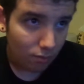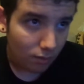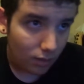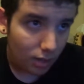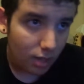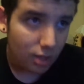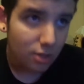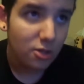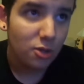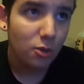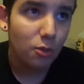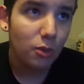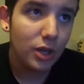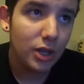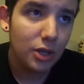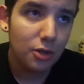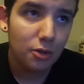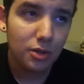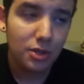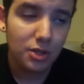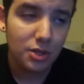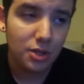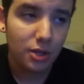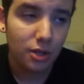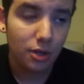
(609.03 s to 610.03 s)
So what you
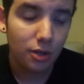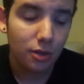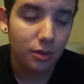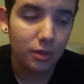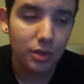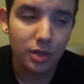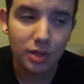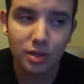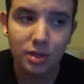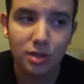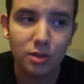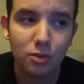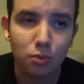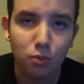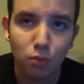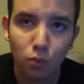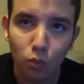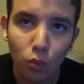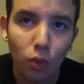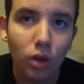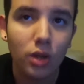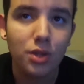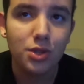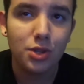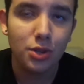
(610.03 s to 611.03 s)
can do, this is
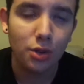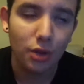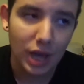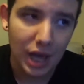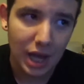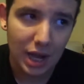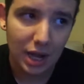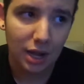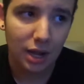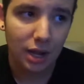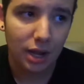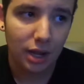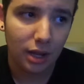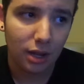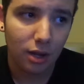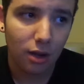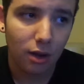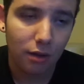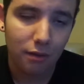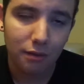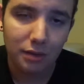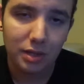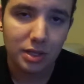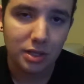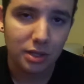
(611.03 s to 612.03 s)
once you're editing,
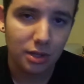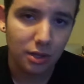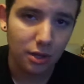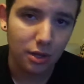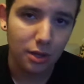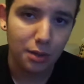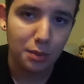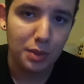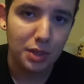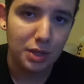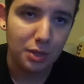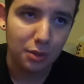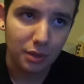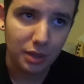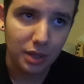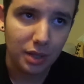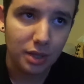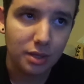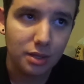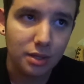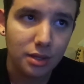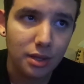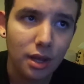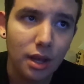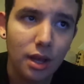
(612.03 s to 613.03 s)
obviously you're going to be doing
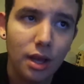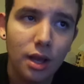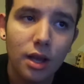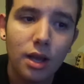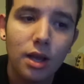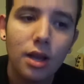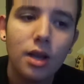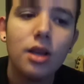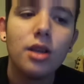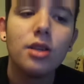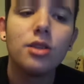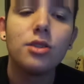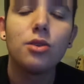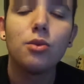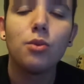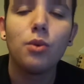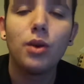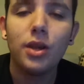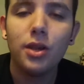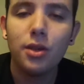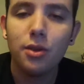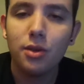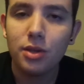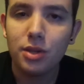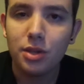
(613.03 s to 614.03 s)
this. So
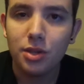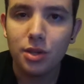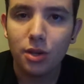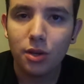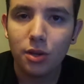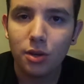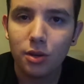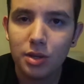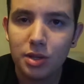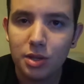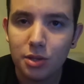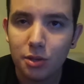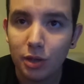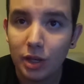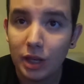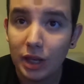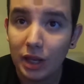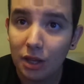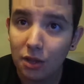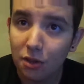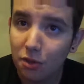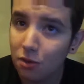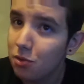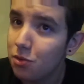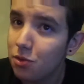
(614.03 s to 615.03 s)
what you can do is you can
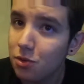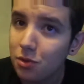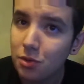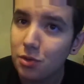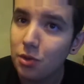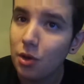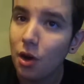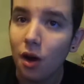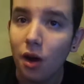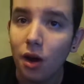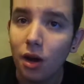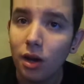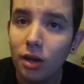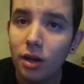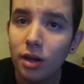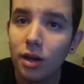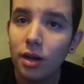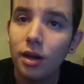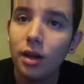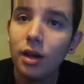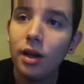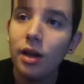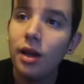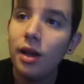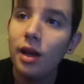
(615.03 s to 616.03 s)
either just talk,
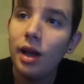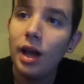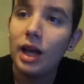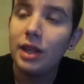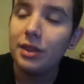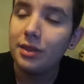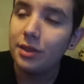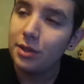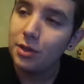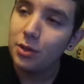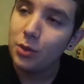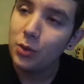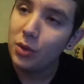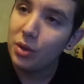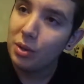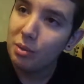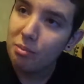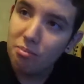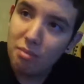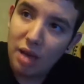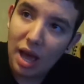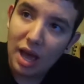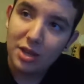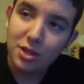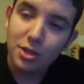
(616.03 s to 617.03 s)
and then you can
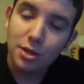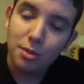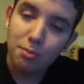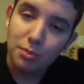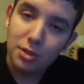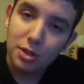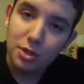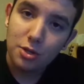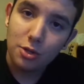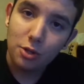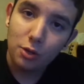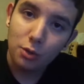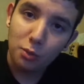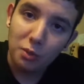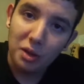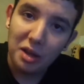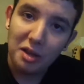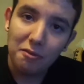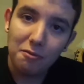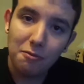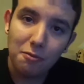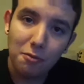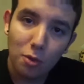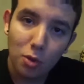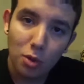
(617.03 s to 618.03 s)
match up the two
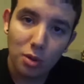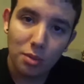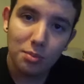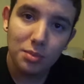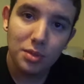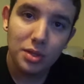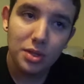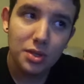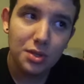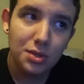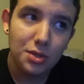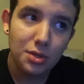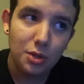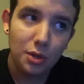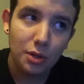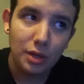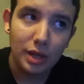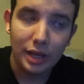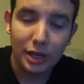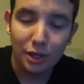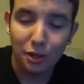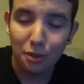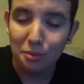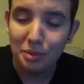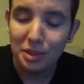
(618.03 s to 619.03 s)
waveforms so
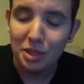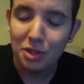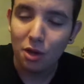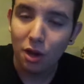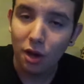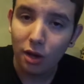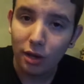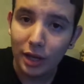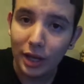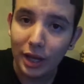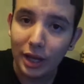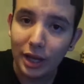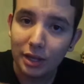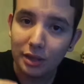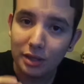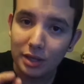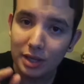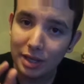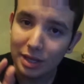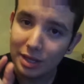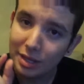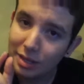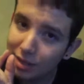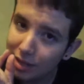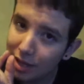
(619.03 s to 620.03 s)
that you'll be talking at the
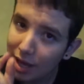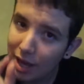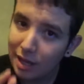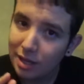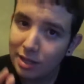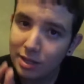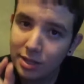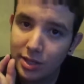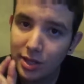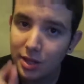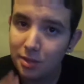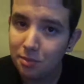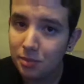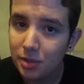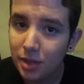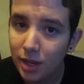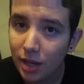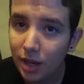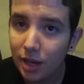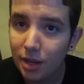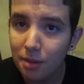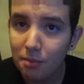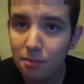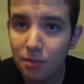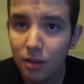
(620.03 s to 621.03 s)
exact same
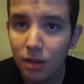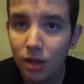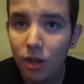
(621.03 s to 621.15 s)
time,